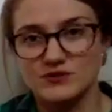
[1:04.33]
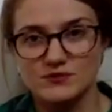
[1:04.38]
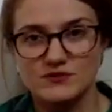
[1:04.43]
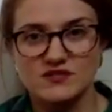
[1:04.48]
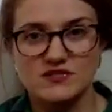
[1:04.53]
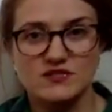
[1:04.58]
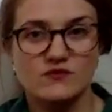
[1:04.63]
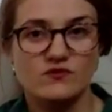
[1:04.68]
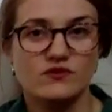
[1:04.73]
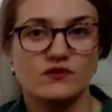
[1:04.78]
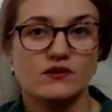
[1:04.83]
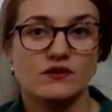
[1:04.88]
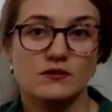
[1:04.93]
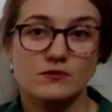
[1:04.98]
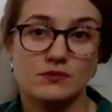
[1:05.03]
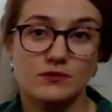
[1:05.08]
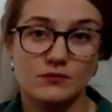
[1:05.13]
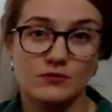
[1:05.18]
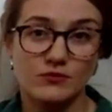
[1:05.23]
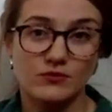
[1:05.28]
specifically
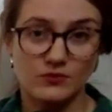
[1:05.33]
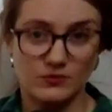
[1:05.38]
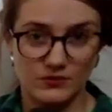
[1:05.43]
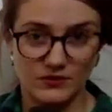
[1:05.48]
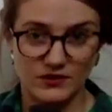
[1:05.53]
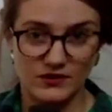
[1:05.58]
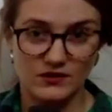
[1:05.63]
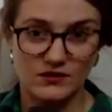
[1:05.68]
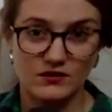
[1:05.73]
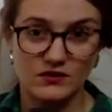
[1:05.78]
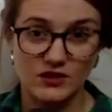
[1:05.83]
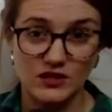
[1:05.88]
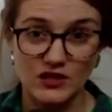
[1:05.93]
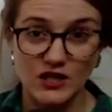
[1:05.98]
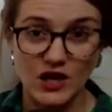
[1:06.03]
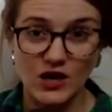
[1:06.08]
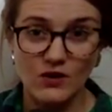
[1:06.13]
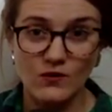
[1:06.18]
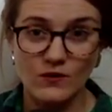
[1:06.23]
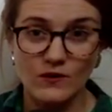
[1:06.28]
people with
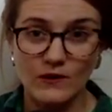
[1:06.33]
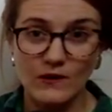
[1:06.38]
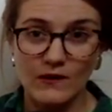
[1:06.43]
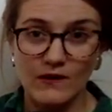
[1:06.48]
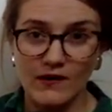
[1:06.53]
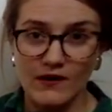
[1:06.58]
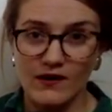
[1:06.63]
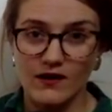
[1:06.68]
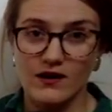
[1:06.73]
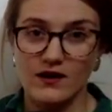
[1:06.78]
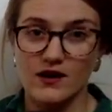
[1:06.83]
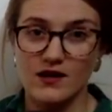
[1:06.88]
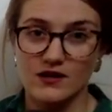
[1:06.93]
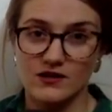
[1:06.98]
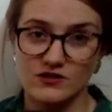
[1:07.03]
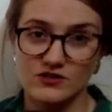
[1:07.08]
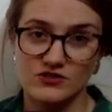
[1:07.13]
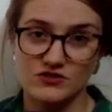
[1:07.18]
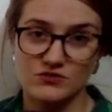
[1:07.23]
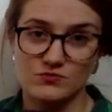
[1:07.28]
lower
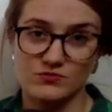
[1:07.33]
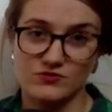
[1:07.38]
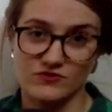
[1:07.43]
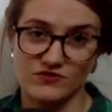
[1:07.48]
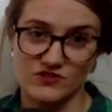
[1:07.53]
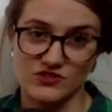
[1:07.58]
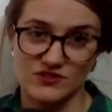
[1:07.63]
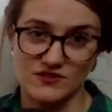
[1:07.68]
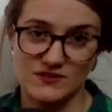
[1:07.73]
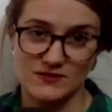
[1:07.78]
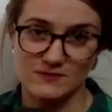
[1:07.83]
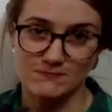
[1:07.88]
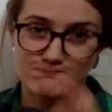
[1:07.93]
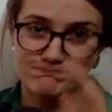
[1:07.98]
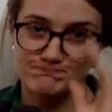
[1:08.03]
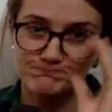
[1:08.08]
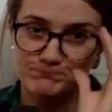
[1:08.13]
English proficiency.